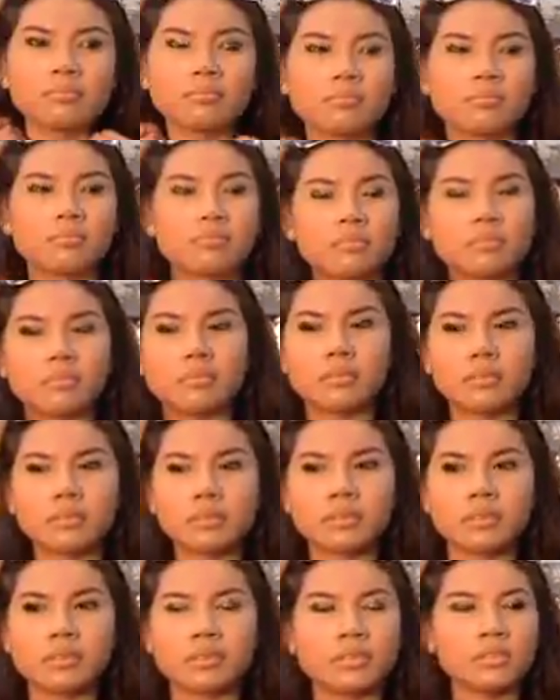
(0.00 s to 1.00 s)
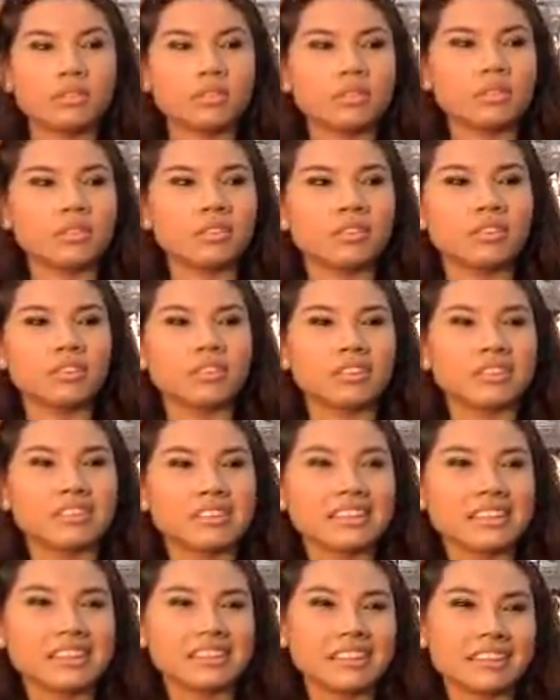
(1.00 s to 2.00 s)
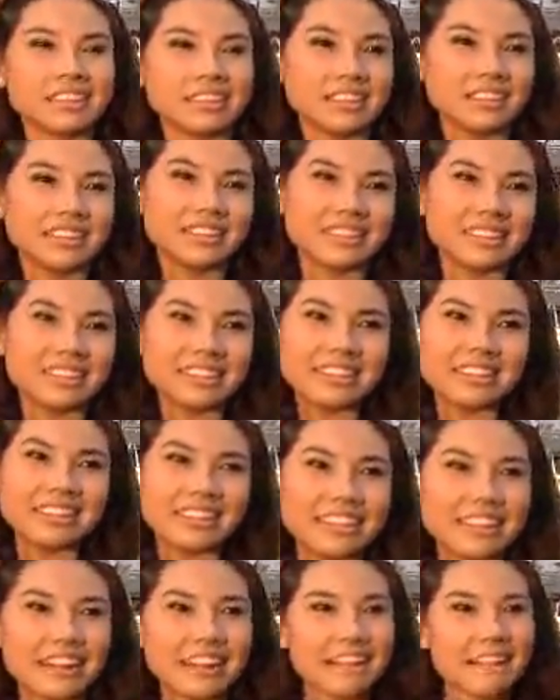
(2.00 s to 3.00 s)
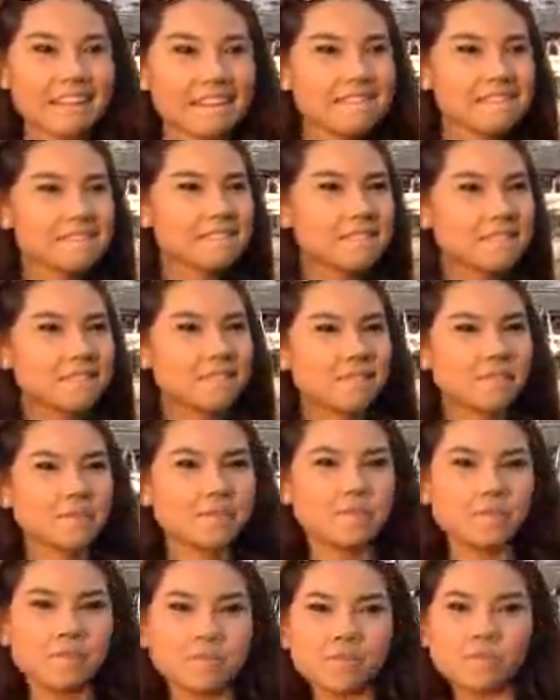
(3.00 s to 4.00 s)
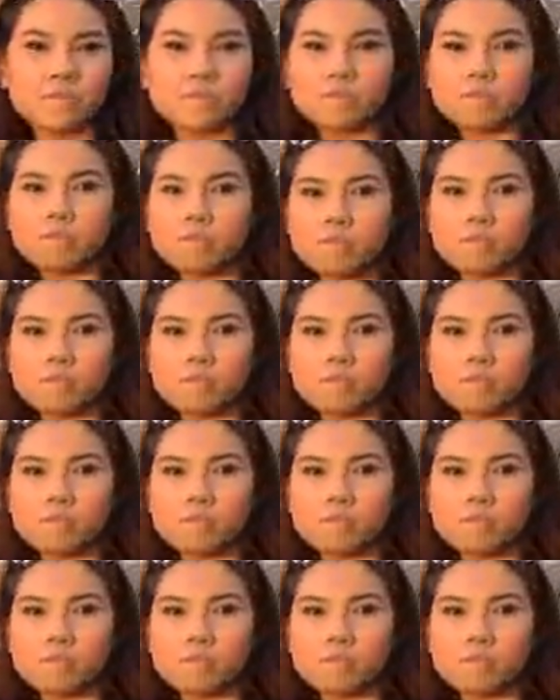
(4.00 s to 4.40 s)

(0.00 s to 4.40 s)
(not speaking)